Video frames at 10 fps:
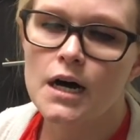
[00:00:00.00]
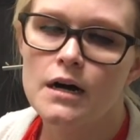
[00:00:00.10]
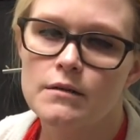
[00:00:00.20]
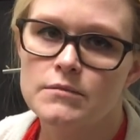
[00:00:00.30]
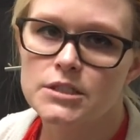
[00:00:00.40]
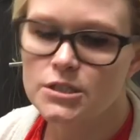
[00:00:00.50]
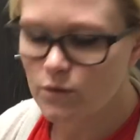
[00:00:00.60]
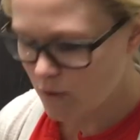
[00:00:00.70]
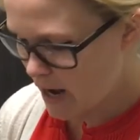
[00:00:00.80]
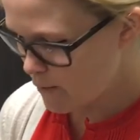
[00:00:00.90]
Um,
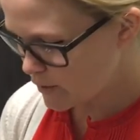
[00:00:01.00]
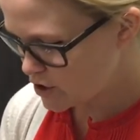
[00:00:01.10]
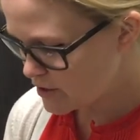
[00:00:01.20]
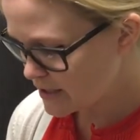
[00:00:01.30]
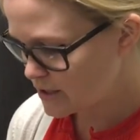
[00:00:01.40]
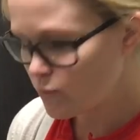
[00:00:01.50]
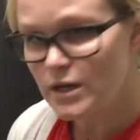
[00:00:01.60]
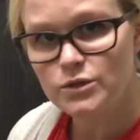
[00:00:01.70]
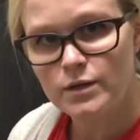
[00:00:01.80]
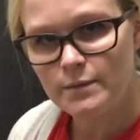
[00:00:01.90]
so I want you guys to
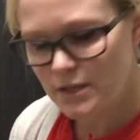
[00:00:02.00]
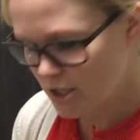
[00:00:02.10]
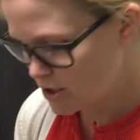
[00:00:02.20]
watch what I'm going